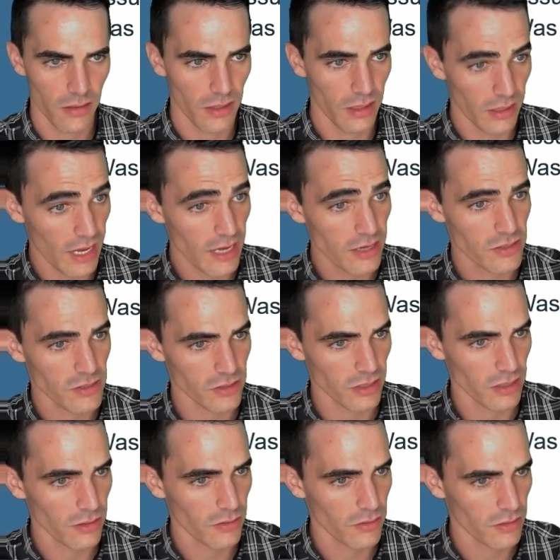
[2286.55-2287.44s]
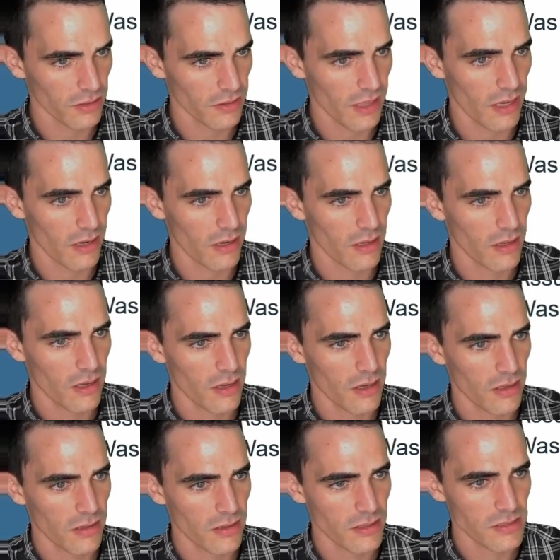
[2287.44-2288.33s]
And actually, look at that.
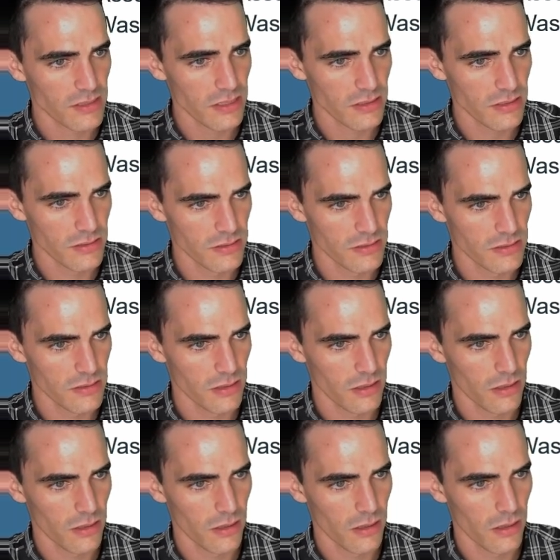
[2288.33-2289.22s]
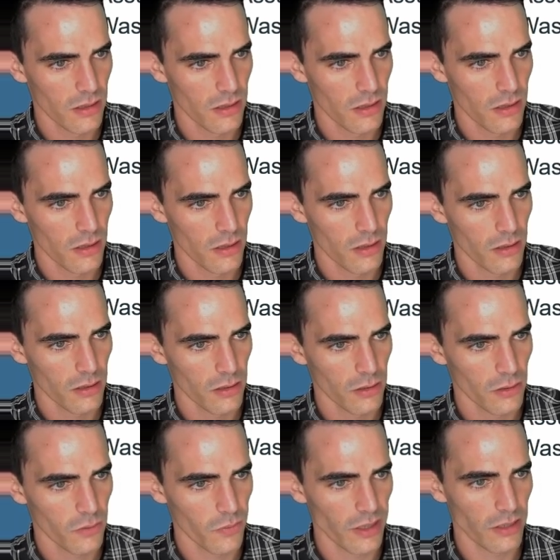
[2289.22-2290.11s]
This is
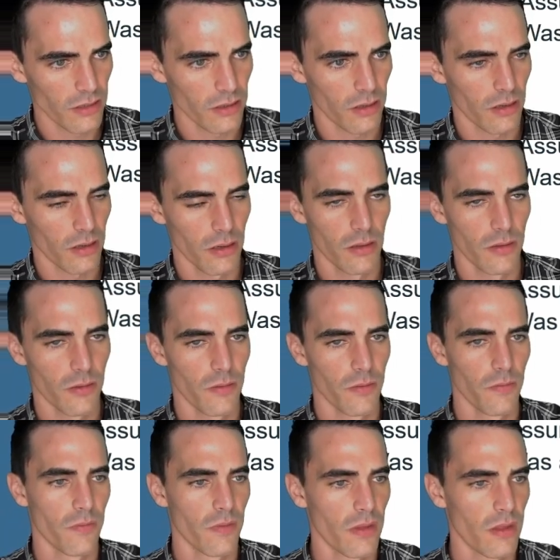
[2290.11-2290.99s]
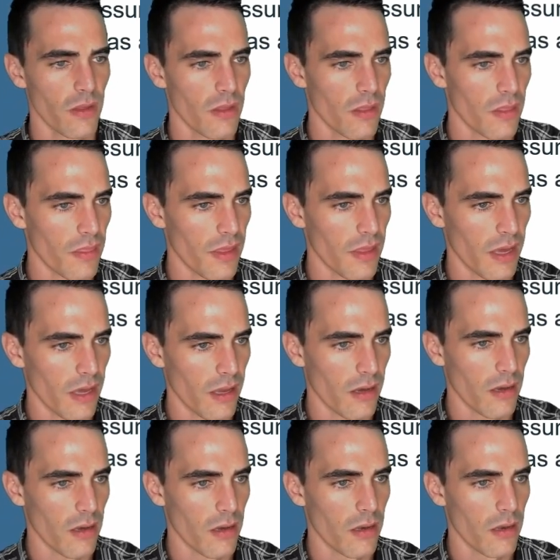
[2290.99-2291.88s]
greater
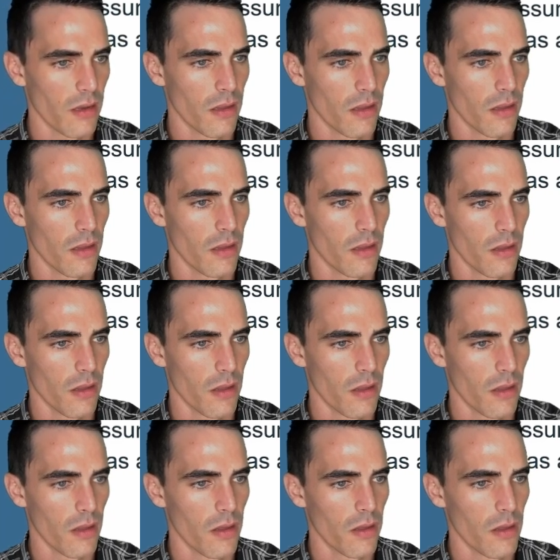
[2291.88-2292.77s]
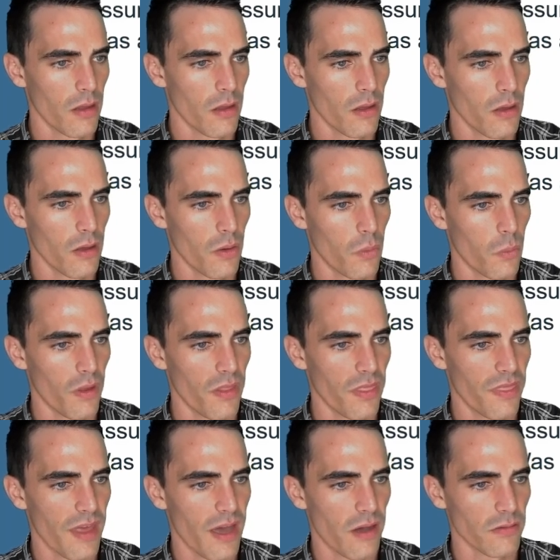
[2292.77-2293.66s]
than
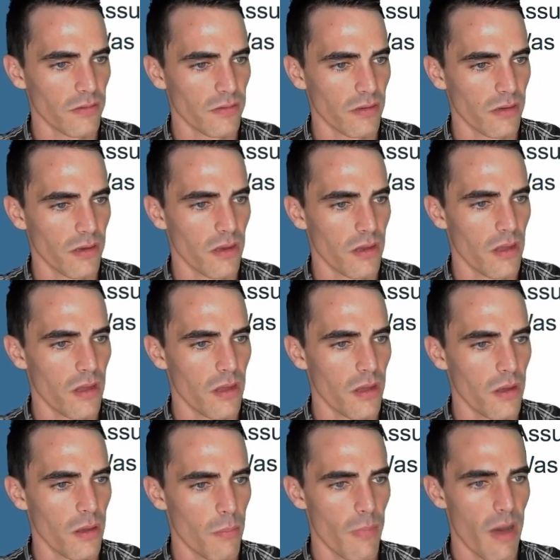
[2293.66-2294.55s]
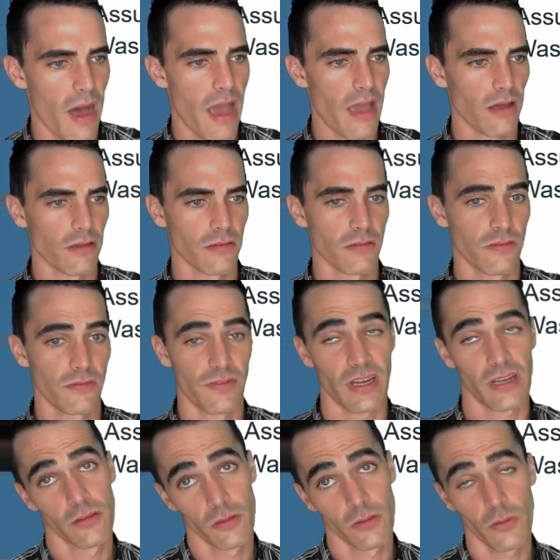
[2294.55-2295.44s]
1,000 miles. In
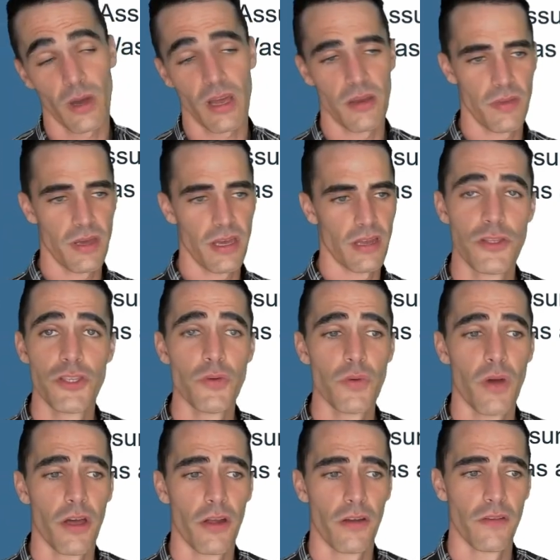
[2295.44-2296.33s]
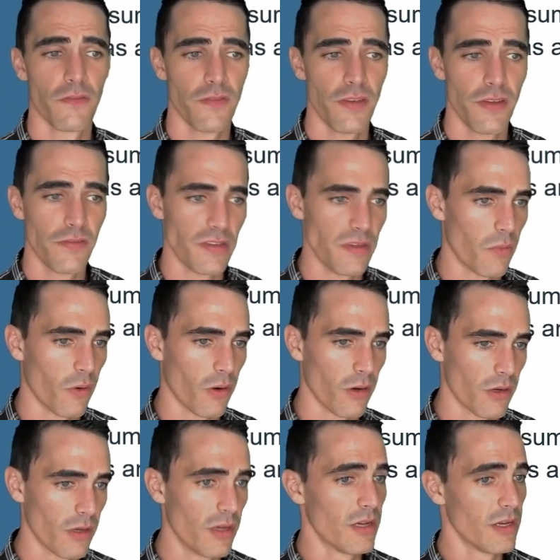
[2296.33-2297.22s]
fact, quite a bit, 250
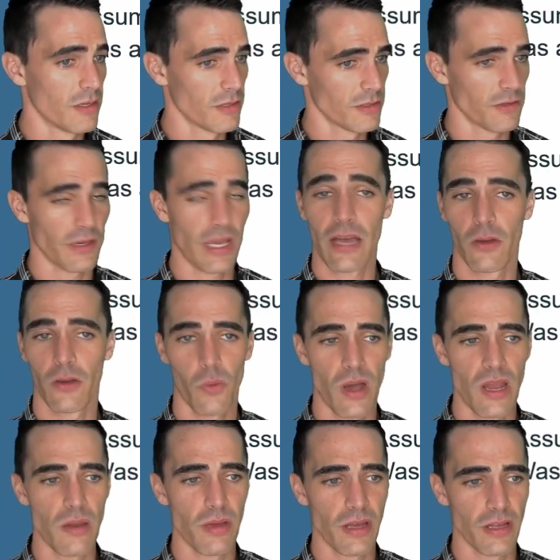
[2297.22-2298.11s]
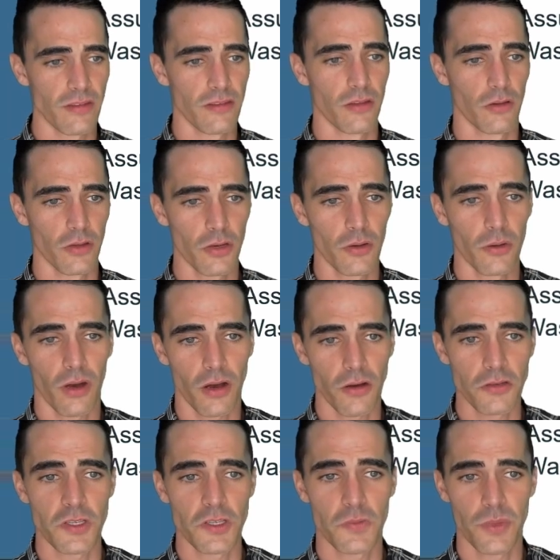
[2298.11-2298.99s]
more. So yeah, quite a bit. So, our
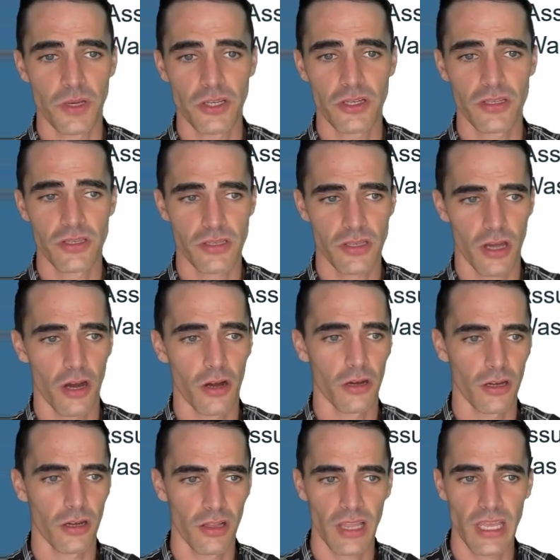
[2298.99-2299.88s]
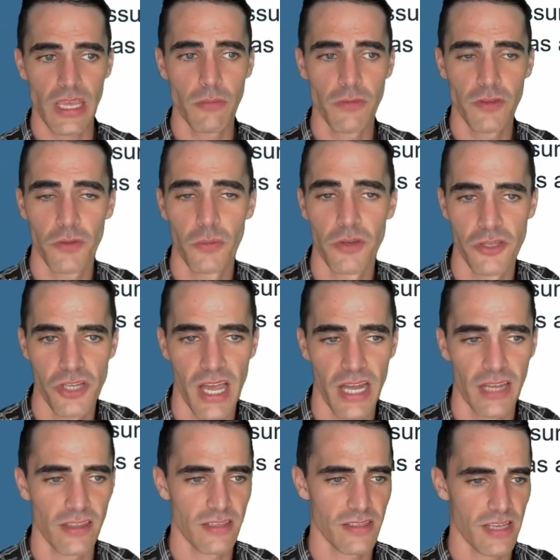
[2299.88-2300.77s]
suspicions, our claim to
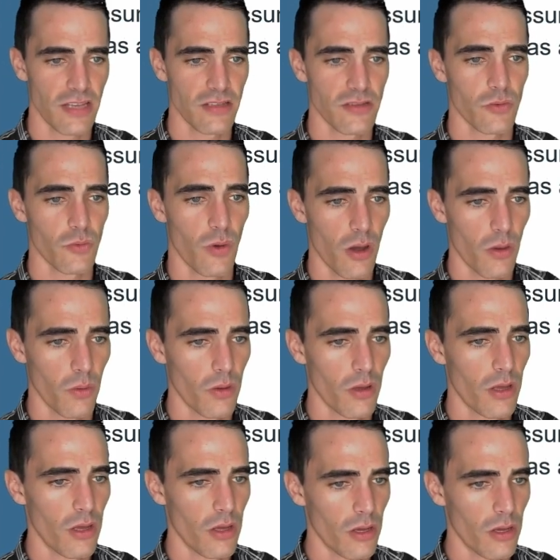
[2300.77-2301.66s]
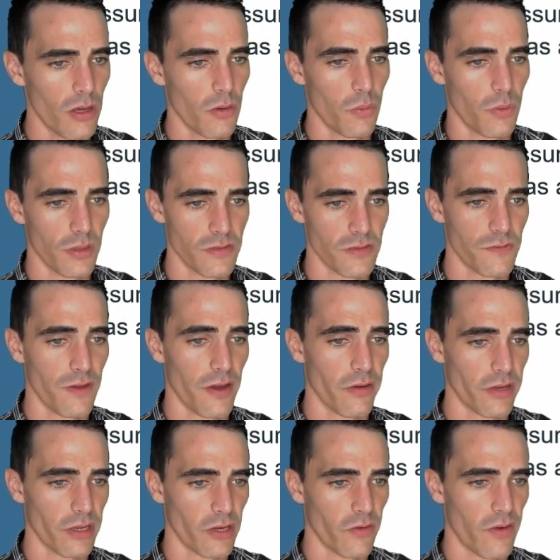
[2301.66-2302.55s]
reject the status quo was
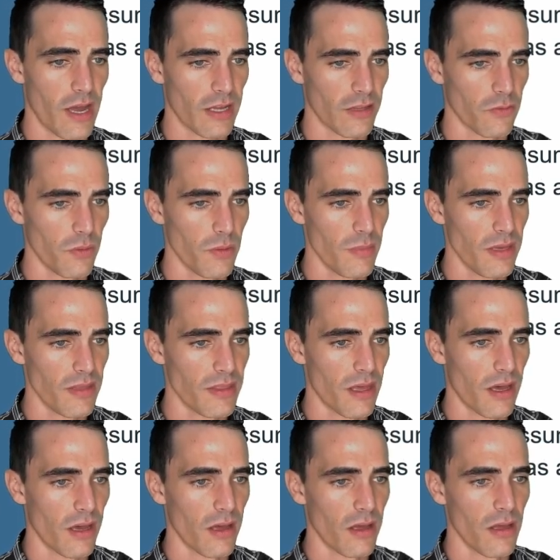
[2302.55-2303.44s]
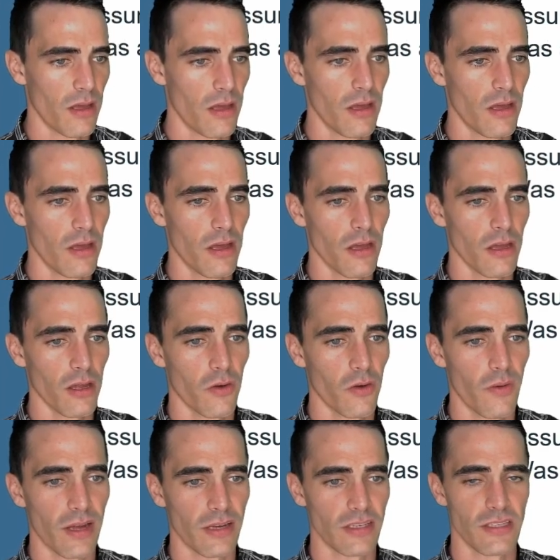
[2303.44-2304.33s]
very correct. We made the
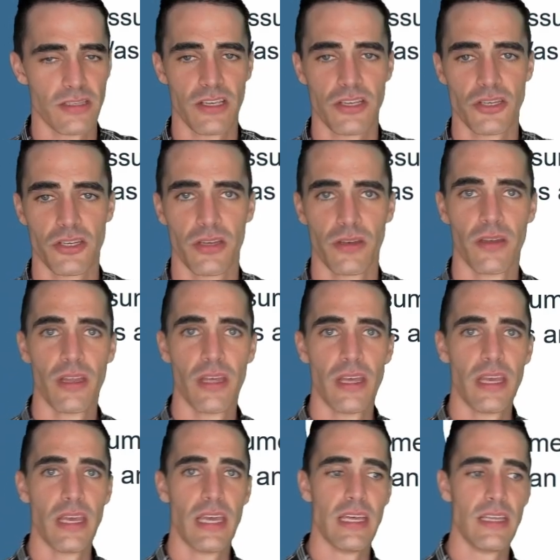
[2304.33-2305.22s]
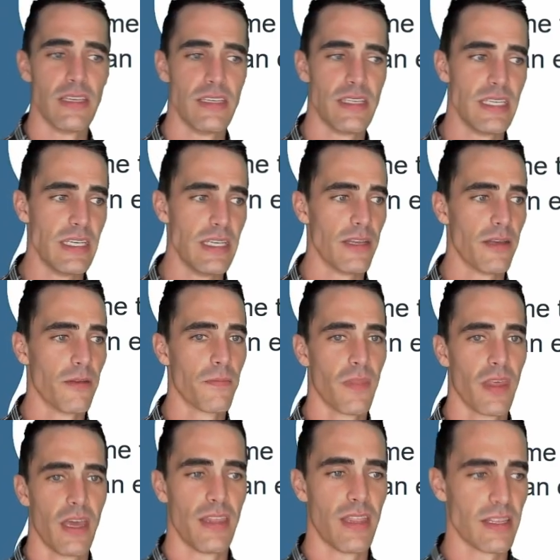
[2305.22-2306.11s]
correct decision indeed.
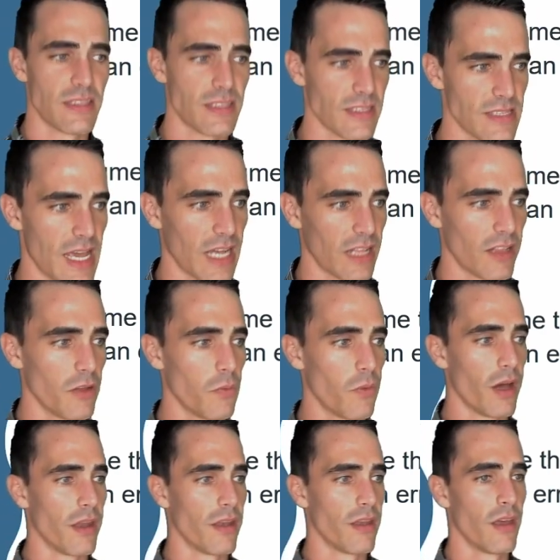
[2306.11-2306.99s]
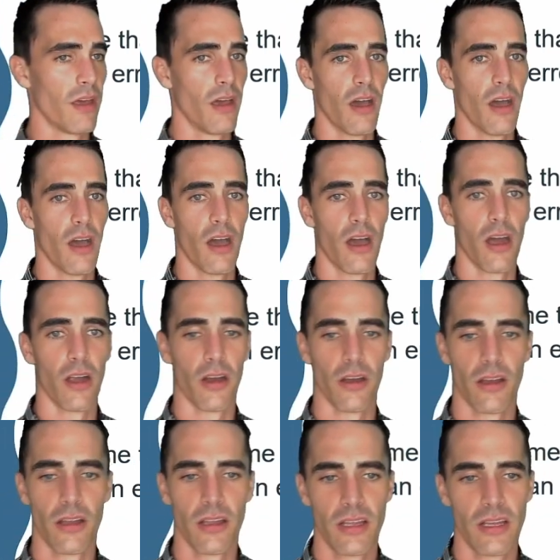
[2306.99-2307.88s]
And that's exactly what
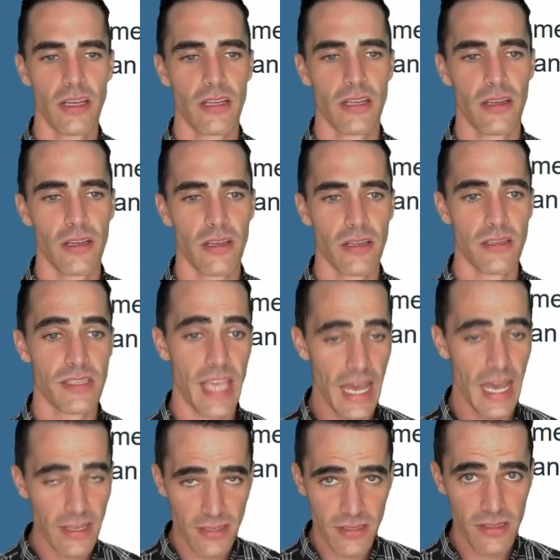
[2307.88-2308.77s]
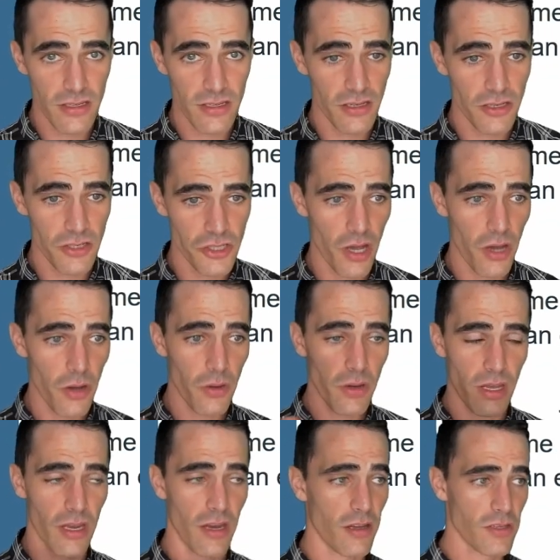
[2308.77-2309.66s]
our test showed,
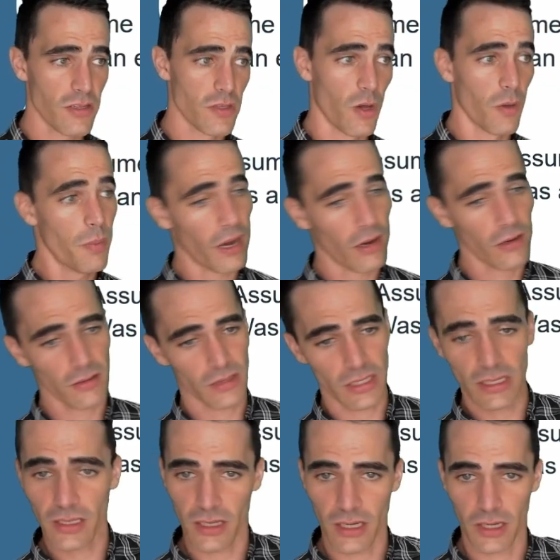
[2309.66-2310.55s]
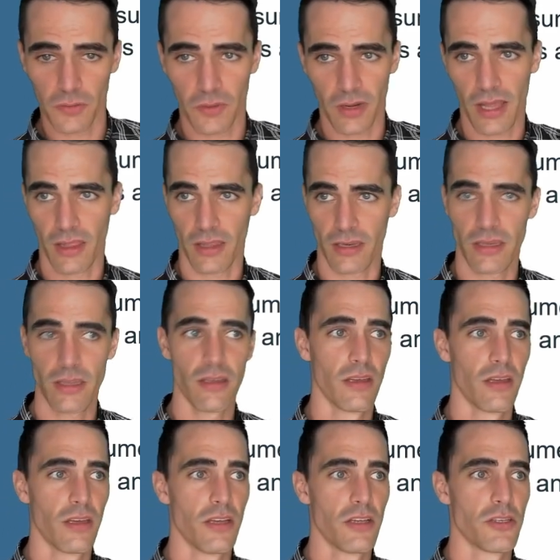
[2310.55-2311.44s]
and also apparently in reality
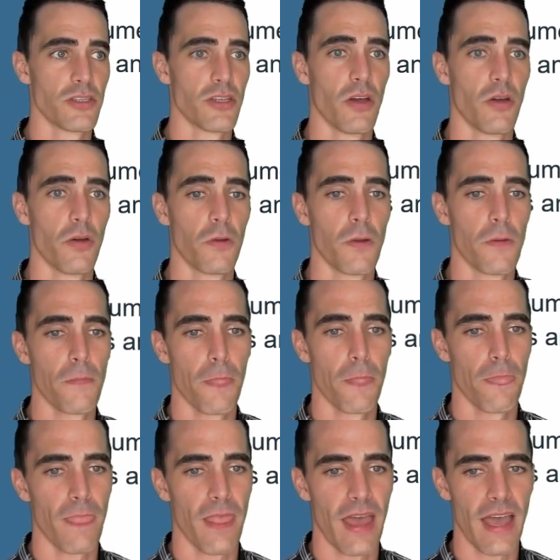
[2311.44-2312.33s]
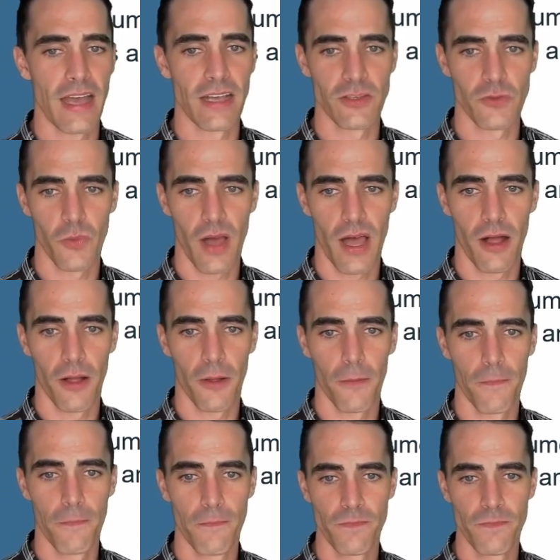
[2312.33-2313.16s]
showed as well.